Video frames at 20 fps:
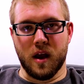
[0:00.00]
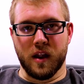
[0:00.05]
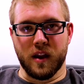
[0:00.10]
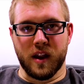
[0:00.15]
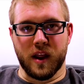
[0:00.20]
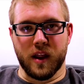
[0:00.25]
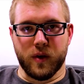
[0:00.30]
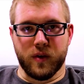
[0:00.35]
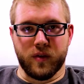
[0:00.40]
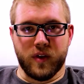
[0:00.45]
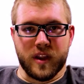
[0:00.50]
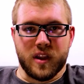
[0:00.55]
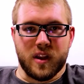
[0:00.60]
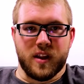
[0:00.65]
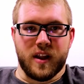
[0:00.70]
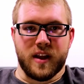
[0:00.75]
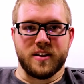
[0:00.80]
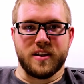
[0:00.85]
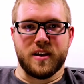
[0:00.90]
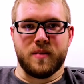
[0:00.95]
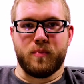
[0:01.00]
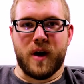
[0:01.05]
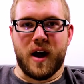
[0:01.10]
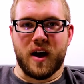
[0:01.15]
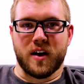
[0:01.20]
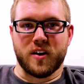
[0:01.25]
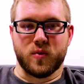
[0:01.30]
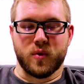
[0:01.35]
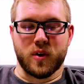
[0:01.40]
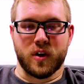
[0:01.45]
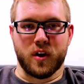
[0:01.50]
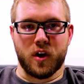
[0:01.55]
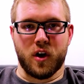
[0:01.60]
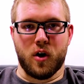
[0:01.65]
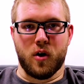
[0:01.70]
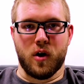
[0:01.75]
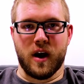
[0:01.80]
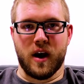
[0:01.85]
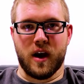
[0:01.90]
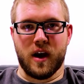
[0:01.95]
Now that we've got the lens unboxed, we're going to
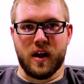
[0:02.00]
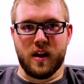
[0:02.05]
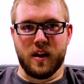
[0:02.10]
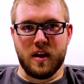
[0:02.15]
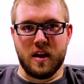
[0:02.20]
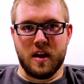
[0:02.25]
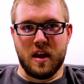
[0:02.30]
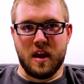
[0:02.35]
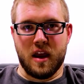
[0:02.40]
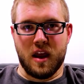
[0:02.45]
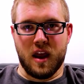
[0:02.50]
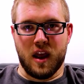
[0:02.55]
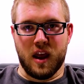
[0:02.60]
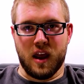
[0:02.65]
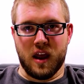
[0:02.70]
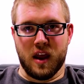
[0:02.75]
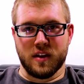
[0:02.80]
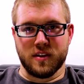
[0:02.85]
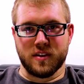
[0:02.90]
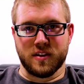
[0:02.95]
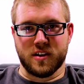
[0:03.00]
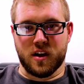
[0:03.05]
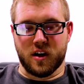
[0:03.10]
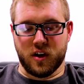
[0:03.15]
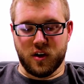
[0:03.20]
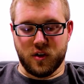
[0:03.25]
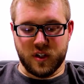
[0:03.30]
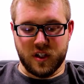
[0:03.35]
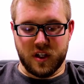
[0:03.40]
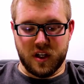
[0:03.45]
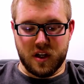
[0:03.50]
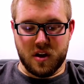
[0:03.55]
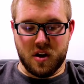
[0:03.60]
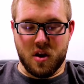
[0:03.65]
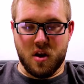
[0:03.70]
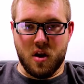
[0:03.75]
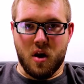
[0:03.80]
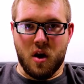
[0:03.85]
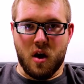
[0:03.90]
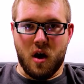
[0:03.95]
go ahead and start using it.
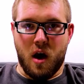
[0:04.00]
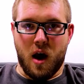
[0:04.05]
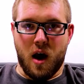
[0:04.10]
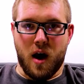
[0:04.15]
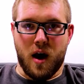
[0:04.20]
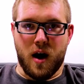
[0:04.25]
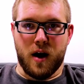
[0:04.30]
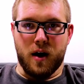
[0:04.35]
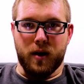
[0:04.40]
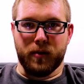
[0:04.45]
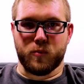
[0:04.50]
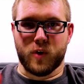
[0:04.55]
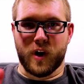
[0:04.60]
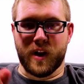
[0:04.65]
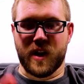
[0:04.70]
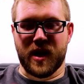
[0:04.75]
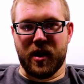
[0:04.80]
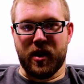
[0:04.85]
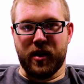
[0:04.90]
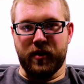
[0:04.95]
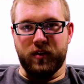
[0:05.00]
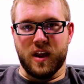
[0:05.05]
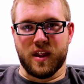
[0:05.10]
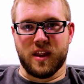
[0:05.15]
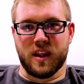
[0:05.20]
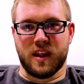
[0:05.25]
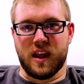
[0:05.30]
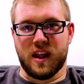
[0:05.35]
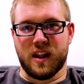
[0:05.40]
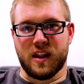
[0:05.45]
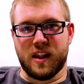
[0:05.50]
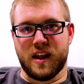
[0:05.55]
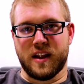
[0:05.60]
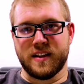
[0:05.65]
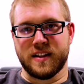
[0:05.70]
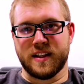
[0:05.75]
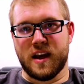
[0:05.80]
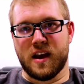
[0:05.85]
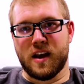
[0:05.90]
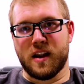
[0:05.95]
Right now I've got the kit
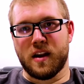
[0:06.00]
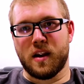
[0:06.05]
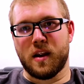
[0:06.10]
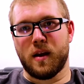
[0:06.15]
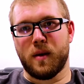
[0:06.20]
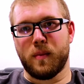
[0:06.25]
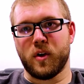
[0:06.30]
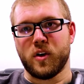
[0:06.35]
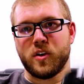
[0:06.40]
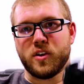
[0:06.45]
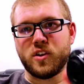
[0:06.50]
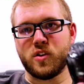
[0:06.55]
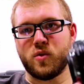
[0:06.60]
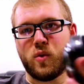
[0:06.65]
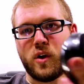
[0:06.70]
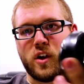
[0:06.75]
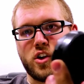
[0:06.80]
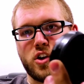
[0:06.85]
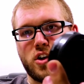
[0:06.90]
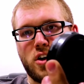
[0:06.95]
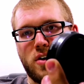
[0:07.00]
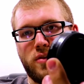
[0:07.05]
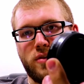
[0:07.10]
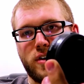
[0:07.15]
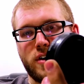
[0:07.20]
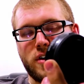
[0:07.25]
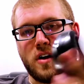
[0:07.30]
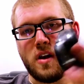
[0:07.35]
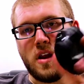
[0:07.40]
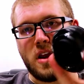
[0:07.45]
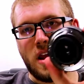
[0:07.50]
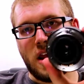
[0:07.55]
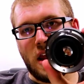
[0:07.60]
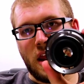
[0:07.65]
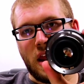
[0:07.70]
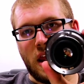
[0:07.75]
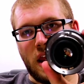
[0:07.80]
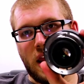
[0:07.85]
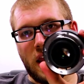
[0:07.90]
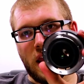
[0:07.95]
lens on. I'm going to switch over,
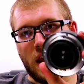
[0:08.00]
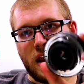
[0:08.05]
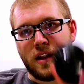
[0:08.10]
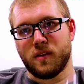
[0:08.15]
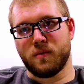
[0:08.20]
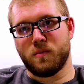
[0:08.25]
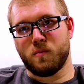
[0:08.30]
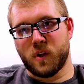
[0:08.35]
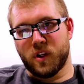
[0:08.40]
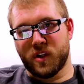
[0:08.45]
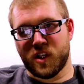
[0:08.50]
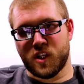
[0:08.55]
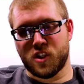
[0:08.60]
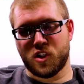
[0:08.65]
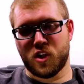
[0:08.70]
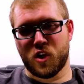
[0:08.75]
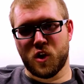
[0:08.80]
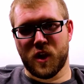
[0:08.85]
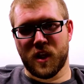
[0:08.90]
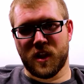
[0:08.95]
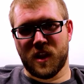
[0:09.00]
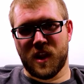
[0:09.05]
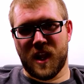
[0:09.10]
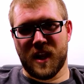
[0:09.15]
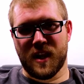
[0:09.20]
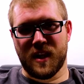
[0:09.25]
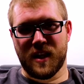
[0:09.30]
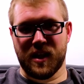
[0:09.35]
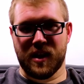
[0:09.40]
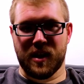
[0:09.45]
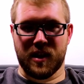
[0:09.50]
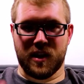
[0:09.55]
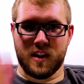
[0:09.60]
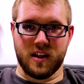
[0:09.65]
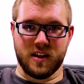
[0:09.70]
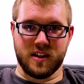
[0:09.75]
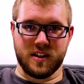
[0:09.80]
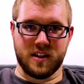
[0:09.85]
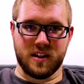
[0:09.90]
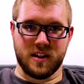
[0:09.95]
but just so you get the idea,
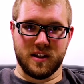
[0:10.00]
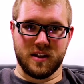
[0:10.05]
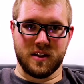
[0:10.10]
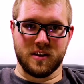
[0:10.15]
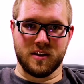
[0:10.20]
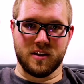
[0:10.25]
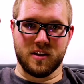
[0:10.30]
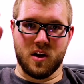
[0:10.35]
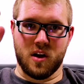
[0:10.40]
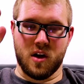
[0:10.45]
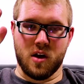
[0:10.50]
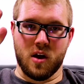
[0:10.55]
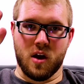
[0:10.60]
this is